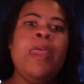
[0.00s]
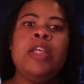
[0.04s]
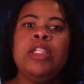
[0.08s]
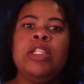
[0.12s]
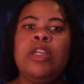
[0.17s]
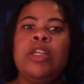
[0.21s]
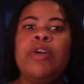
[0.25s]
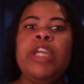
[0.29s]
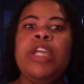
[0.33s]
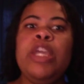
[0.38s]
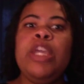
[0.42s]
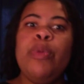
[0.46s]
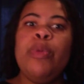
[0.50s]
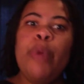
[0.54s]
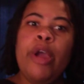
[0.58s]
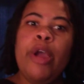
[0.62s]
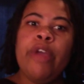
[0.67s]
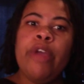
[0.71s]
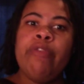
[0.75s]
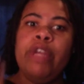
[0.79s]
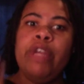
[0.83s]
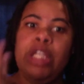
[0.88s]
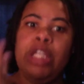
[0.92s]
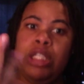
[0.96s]
So he
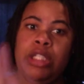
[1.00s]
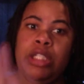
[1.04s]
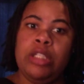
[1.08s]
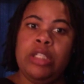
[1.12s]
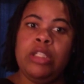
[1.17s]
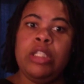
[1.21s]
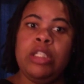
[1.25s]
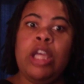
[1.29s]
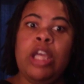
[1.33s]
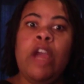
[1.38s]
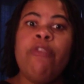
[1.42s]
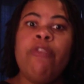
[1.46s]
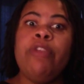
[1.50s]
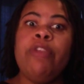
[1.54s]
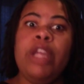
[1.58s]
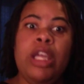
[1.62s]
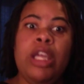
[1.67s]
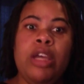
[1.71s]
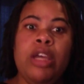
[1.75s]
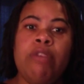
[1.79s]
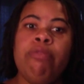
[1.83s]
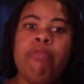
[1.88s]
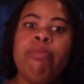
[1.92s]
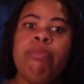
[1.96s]
worked for this
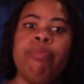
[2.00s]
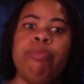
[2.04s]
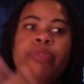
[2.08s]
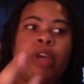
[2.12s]
conservative